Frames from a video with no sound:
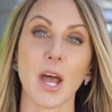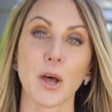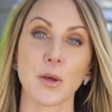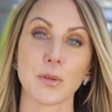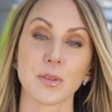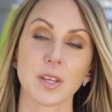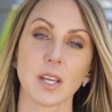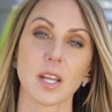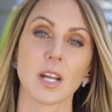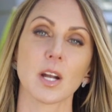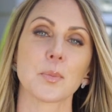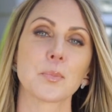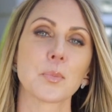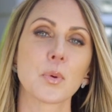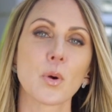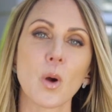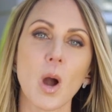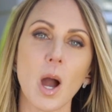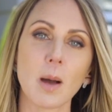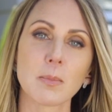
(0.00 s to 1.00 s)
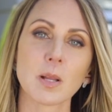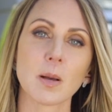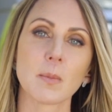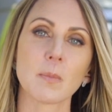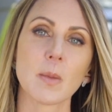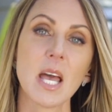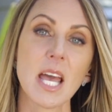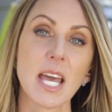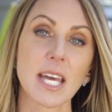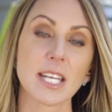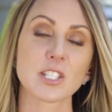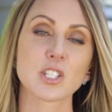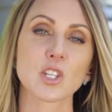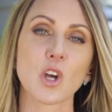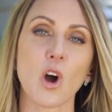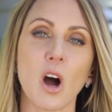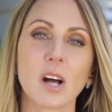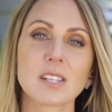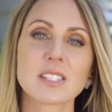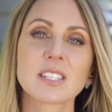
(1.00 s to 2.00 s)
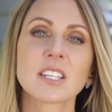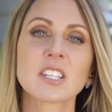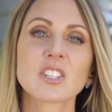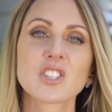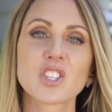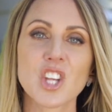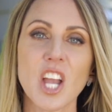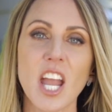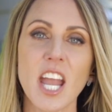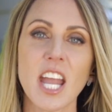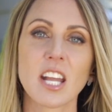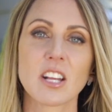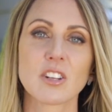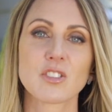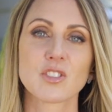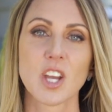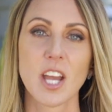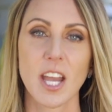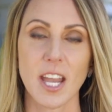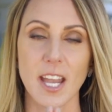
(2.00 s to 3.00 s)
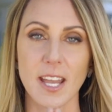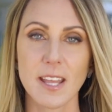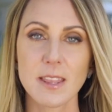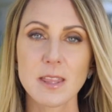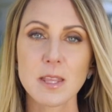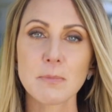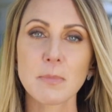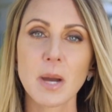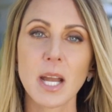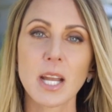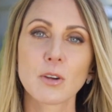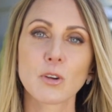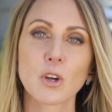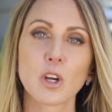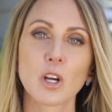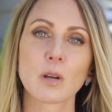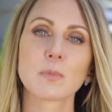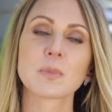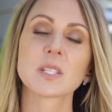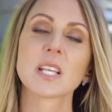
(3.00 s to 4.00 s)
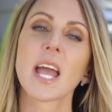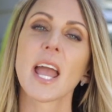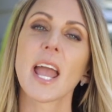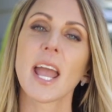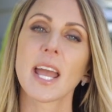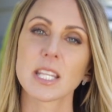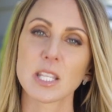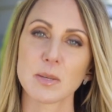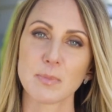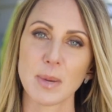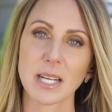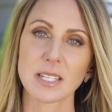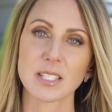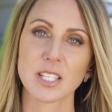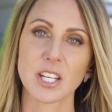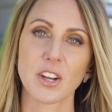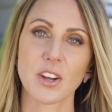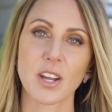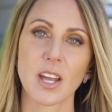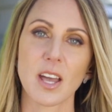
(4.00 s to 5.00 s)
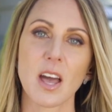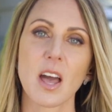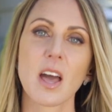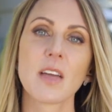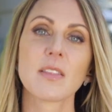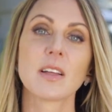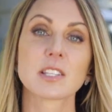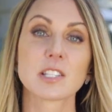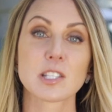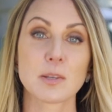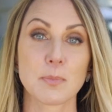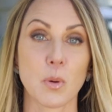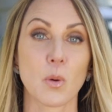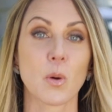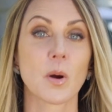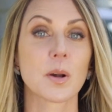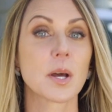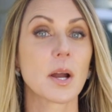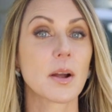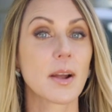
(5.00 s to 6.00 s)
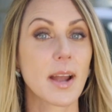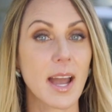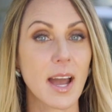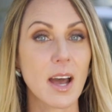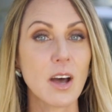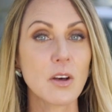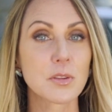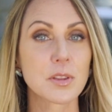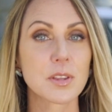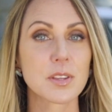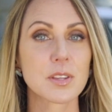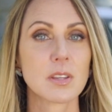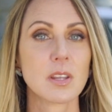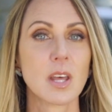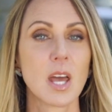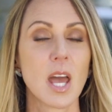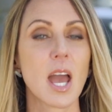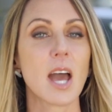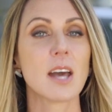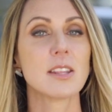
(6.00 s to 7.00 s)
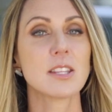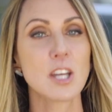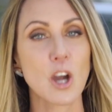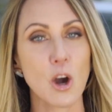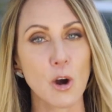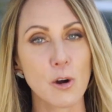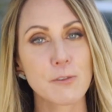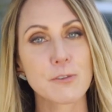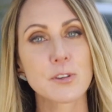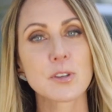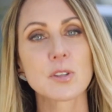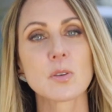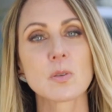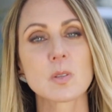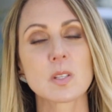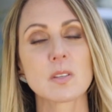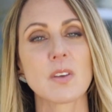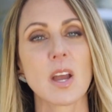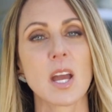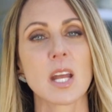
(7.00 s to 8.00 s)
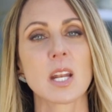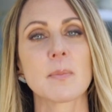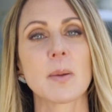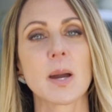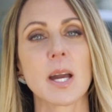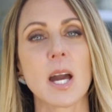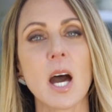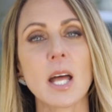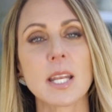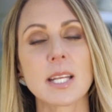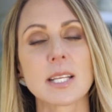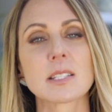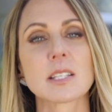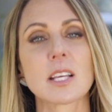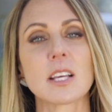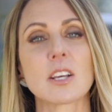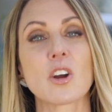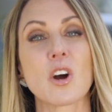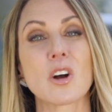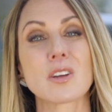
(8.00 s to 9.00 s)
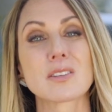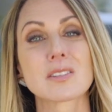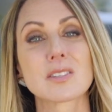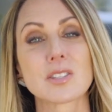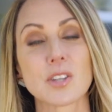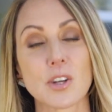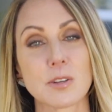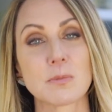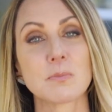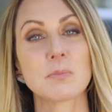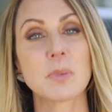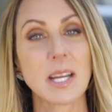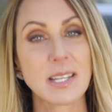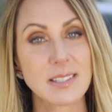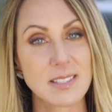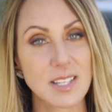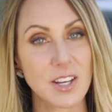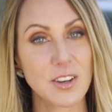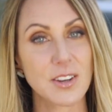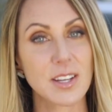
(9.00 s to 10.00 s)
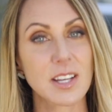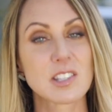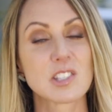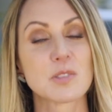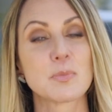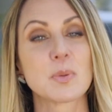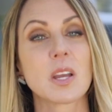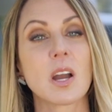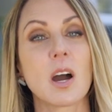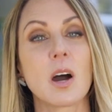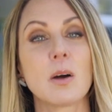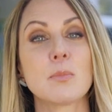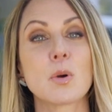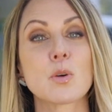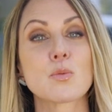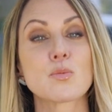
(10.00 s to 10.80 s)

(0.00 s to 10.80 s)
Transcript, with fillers: healthcare problem. It is causing a change in the microbes and the bacteria that support our health. And the overuse of antibiotics can cause certain bacteria to become